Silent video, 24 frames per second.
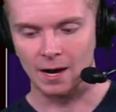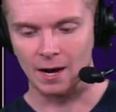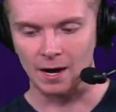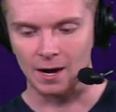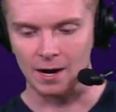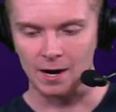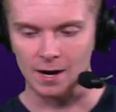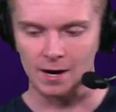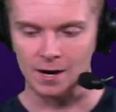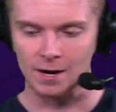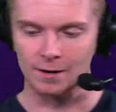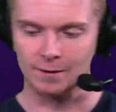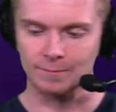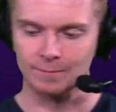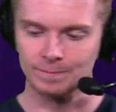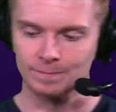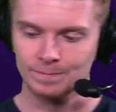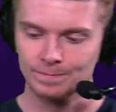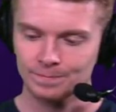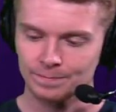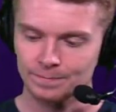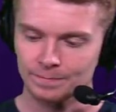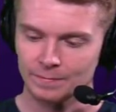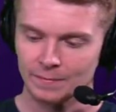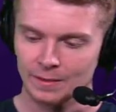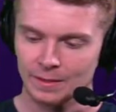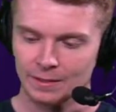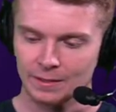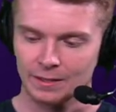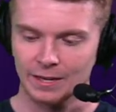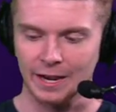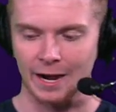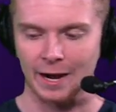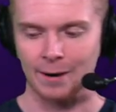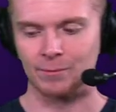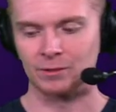Um,
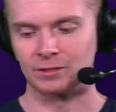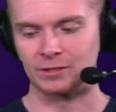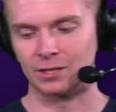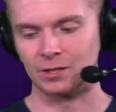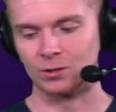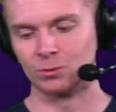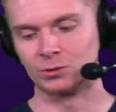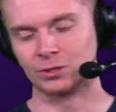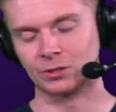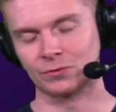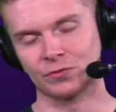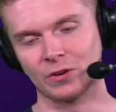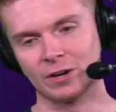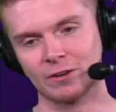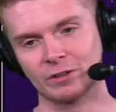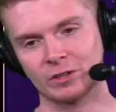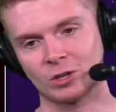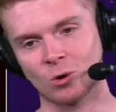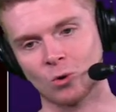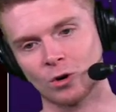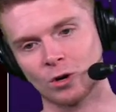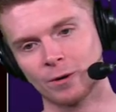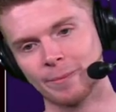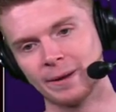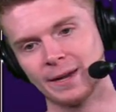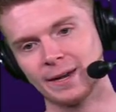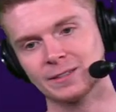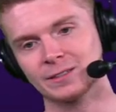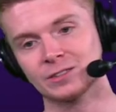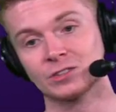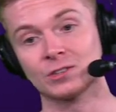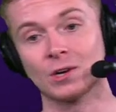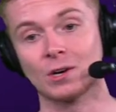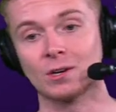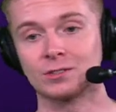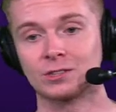Cameron saying, who's your favorite cornerback?
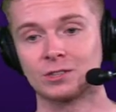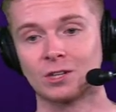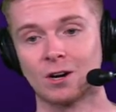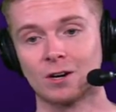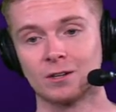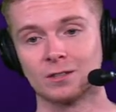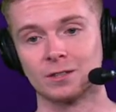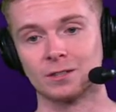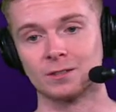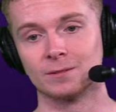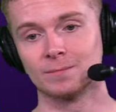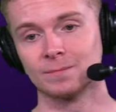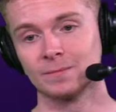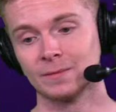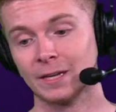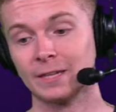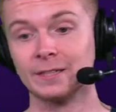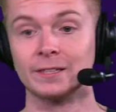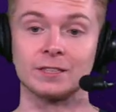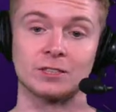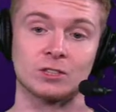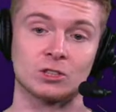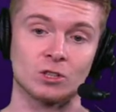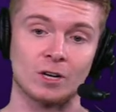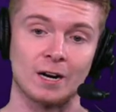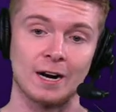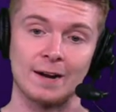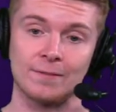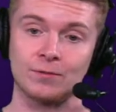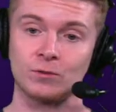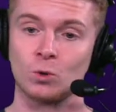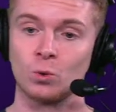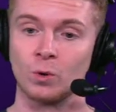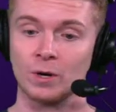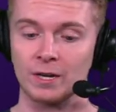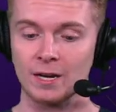Sauce Gardner. In this
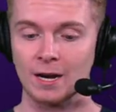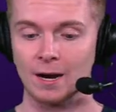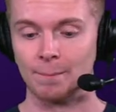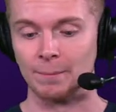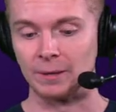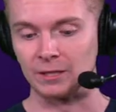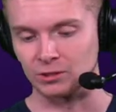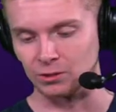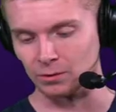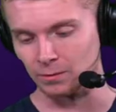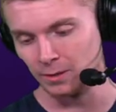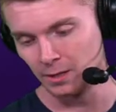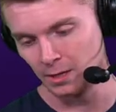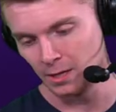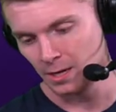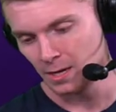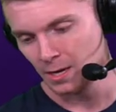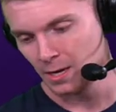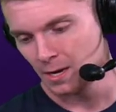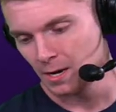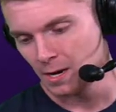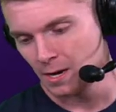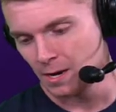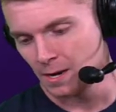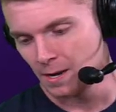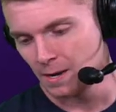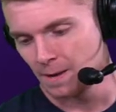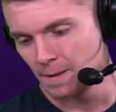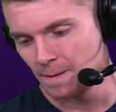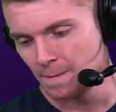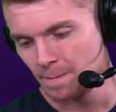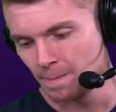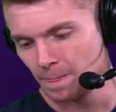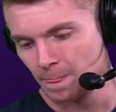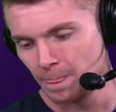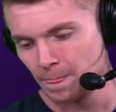draft, Quinyon Mitchell.
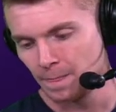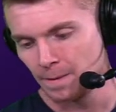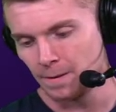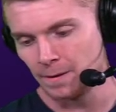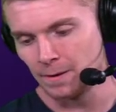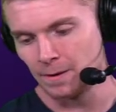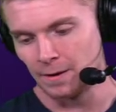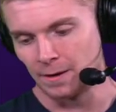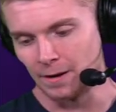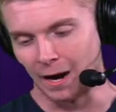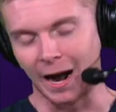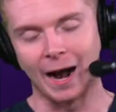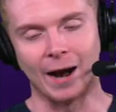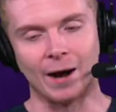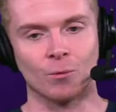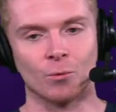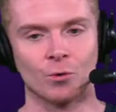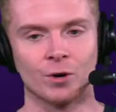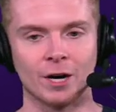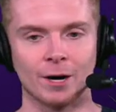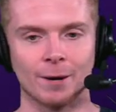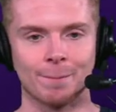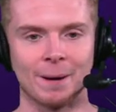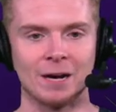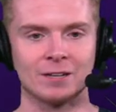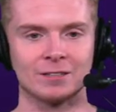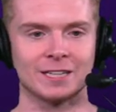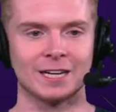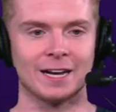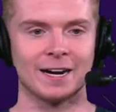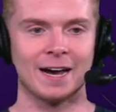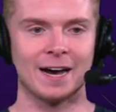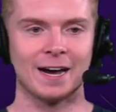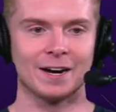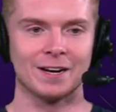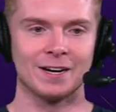All right, we're going to bounce
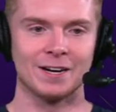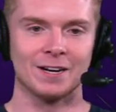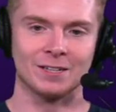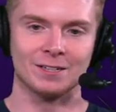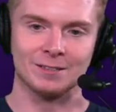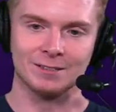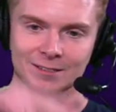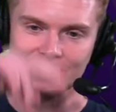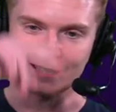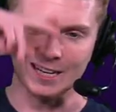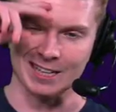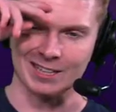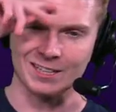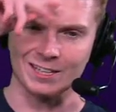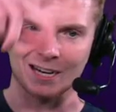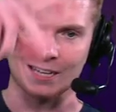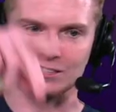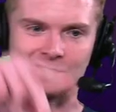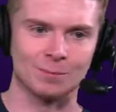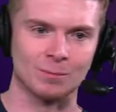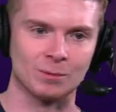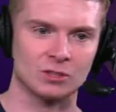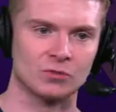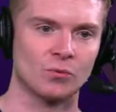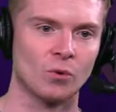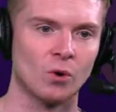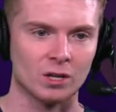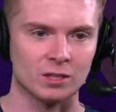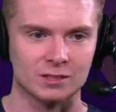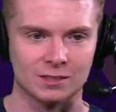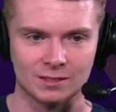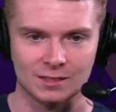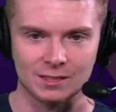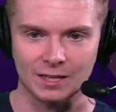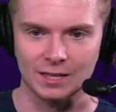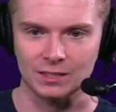on out of here. Thank you guys so much for
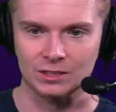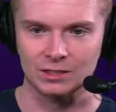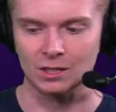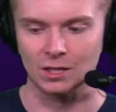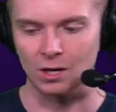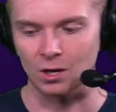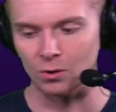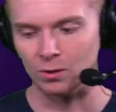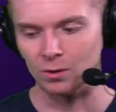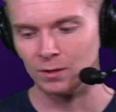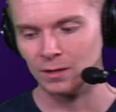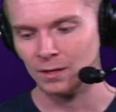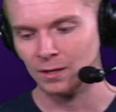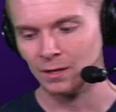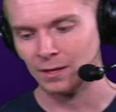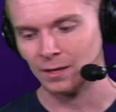watching today's show.